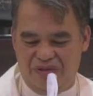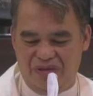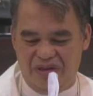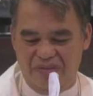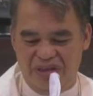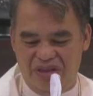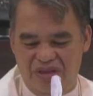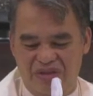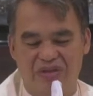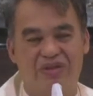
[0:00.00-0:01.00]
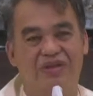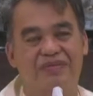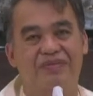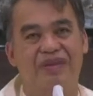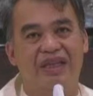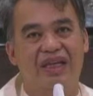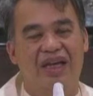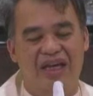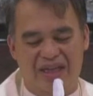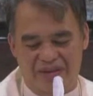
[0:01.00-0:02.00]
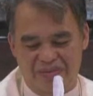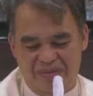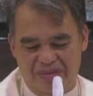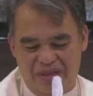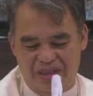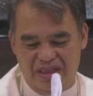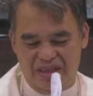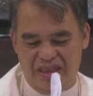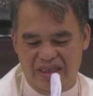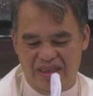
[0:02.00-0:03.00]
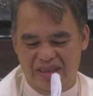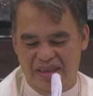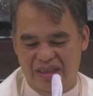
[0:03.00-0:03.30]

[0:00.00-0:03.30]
for the missions, I remember that